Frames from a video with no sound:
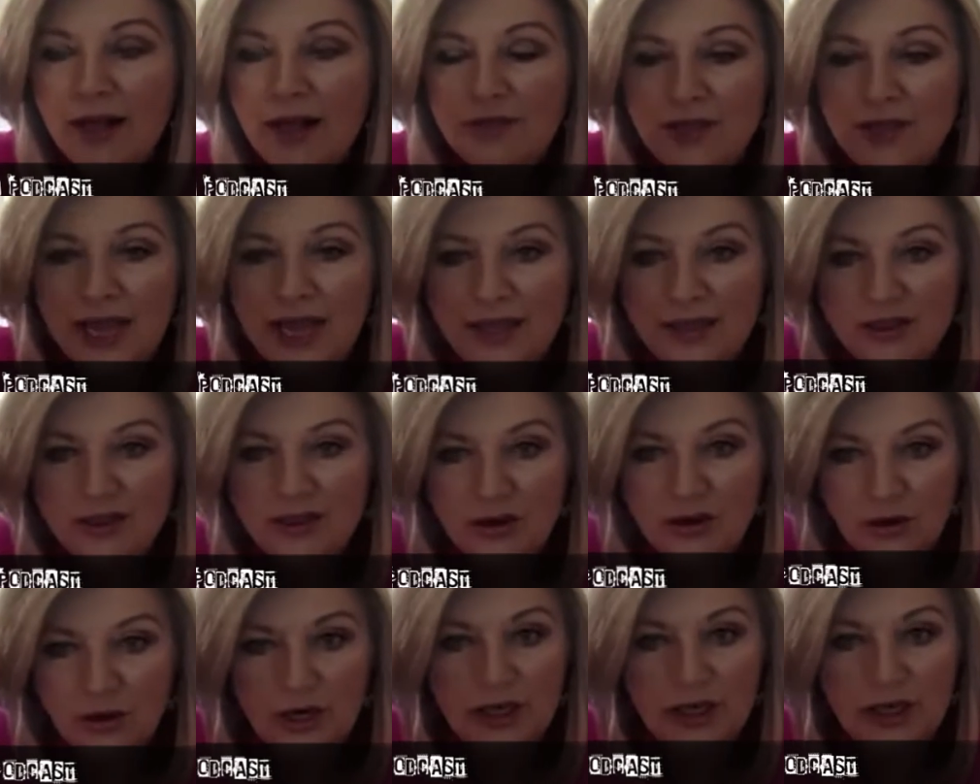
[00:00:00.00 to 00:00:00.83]
that
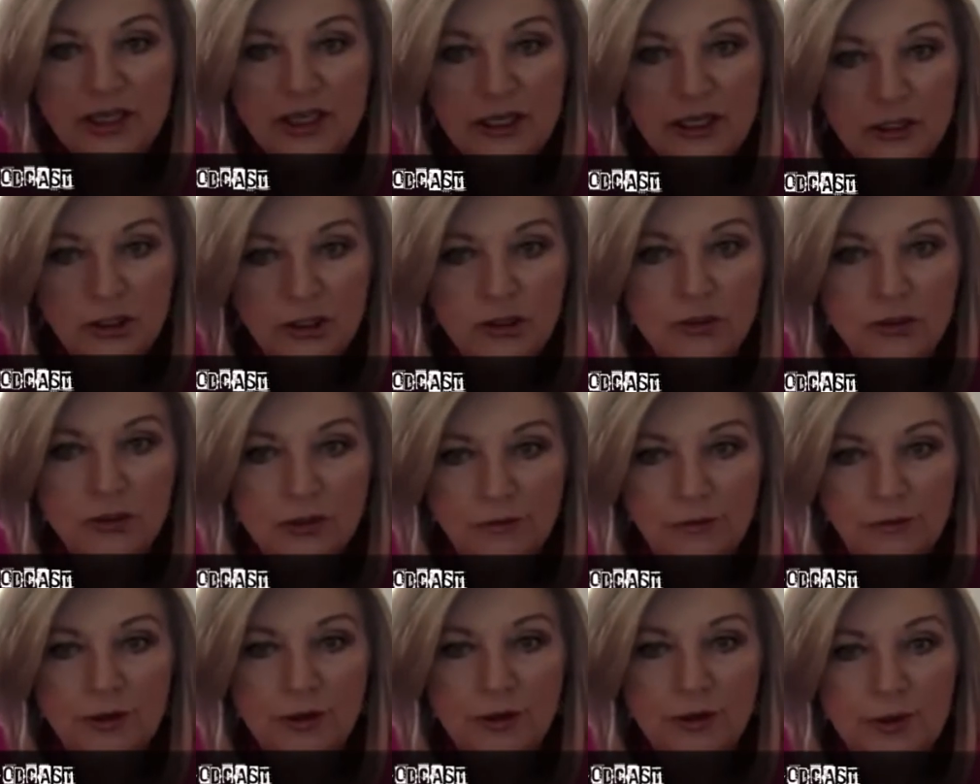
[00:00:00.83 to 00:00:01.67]
their initials
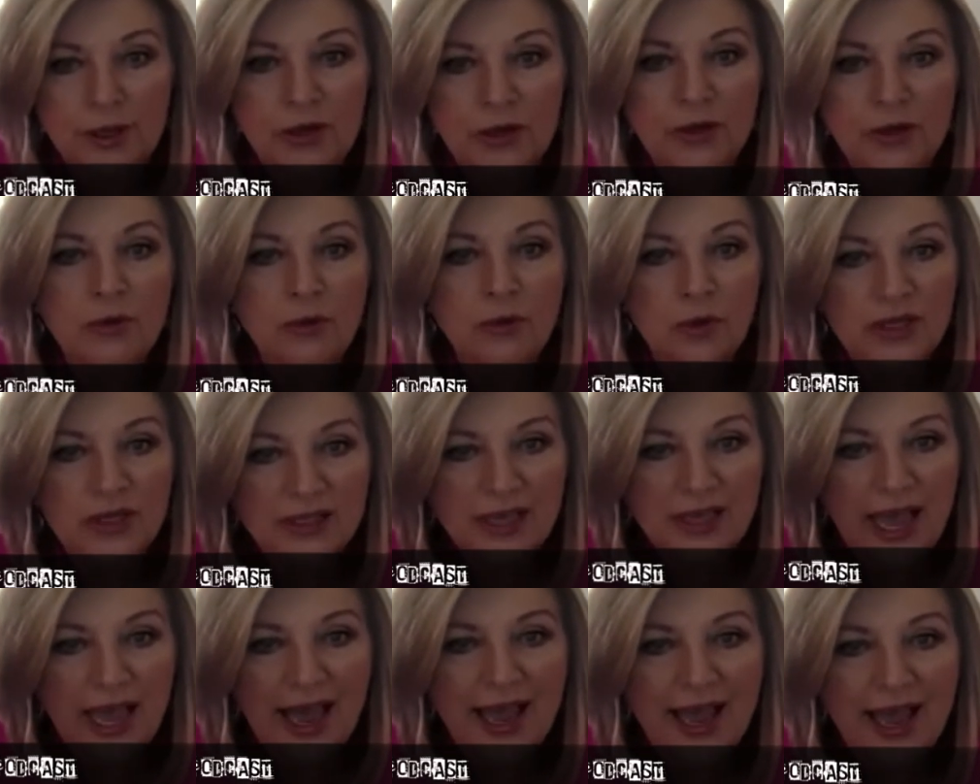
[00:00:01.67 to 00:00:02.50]
for the building was
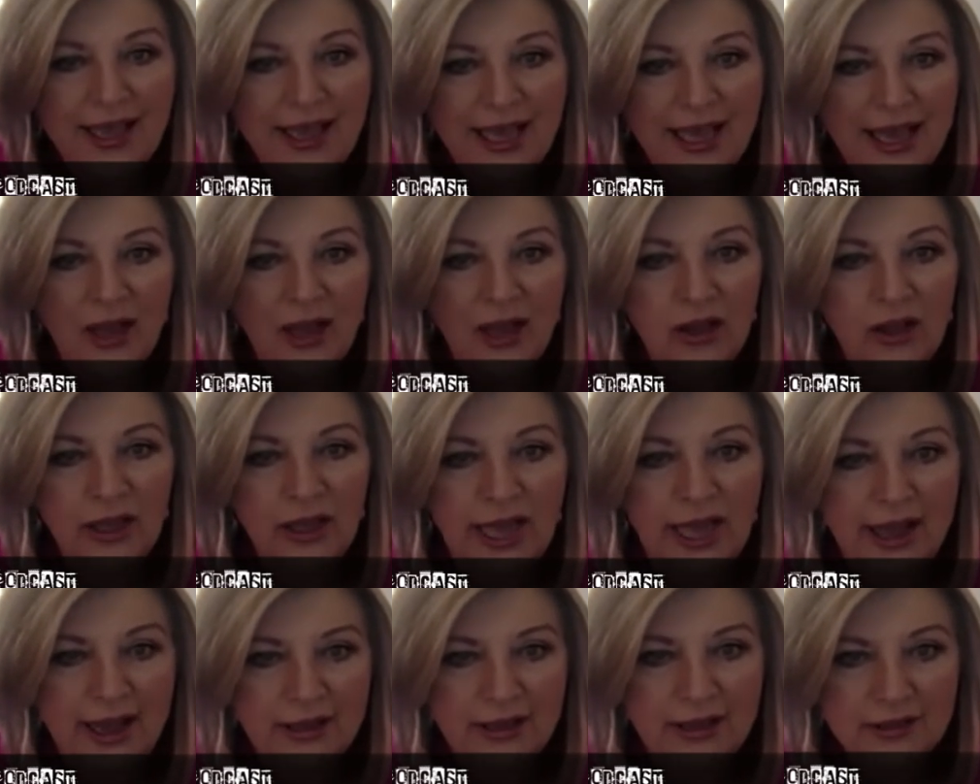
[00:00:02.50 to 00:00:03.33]

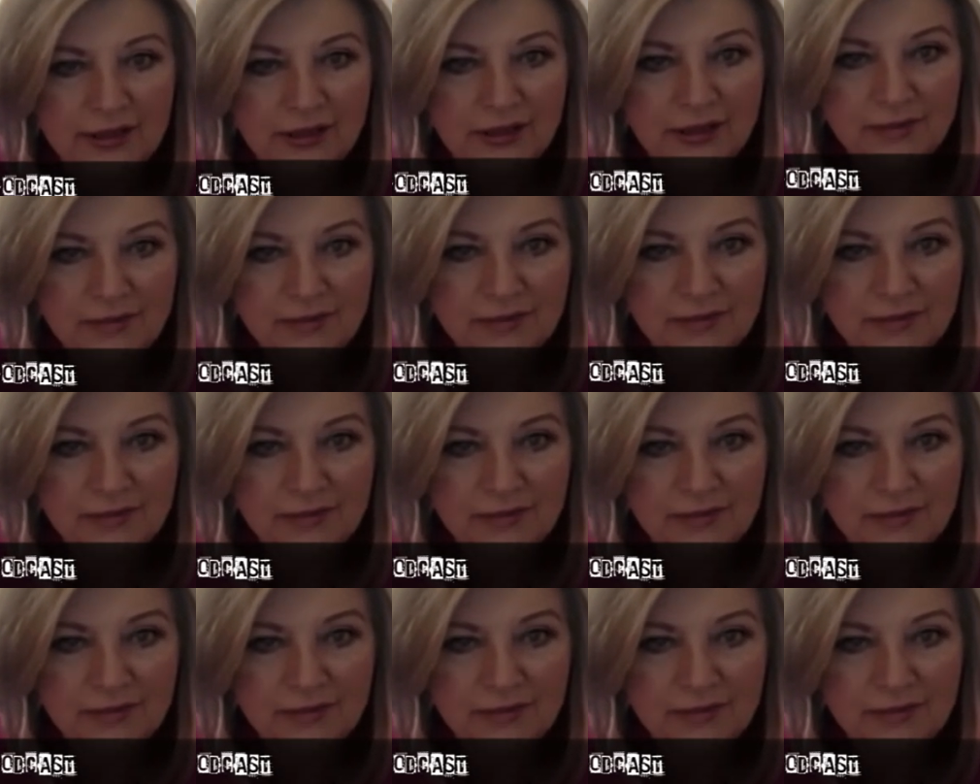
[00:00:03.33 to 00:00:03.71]
ALS.